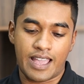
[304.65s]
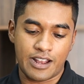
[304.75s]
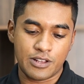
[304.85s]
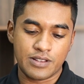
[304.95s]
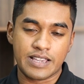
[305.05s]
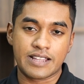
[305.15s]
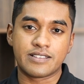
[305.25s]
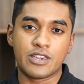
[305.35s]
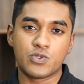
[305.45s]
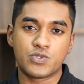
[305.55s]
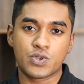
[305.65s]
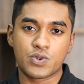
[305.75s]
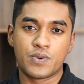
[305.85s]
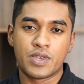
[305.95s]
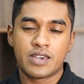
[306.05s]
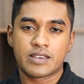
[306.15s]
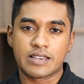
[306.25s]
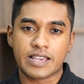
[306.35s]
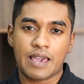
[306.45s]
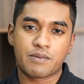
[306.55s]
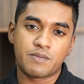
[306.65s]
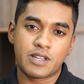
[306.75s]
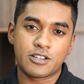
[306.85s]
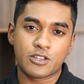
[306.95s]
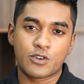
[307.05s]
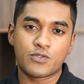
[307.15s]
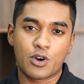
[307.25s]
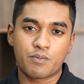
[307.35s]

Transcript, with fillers: and it gives you the capability of